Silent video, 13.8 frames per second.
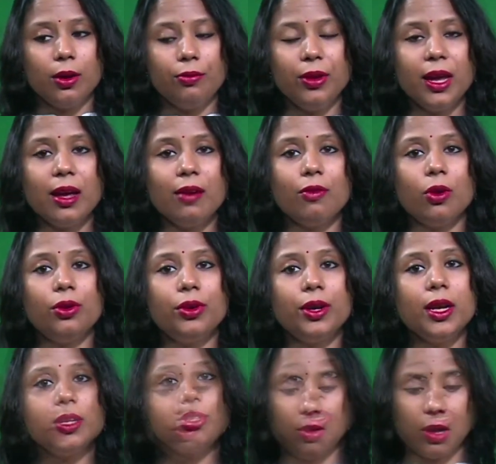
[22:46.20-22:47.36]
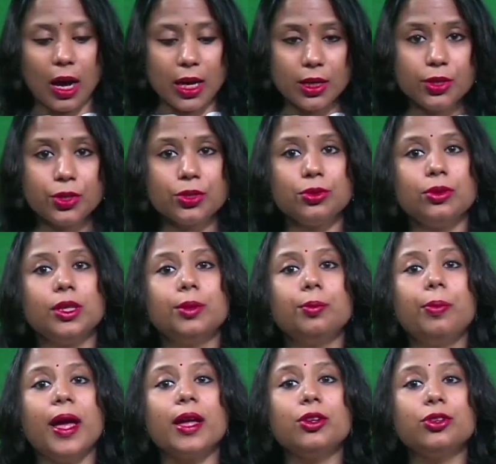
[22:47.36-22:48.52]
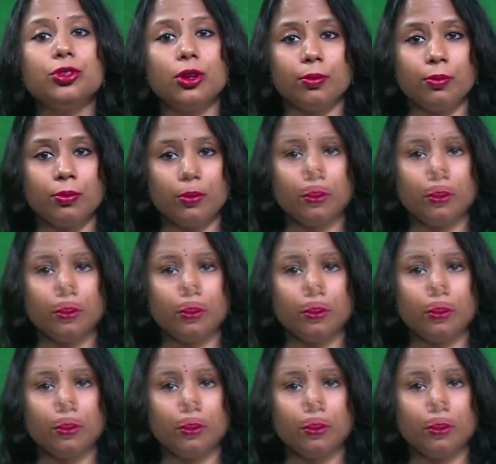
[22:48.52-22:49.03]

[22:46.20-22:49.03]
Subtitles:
We have already understood the backdrop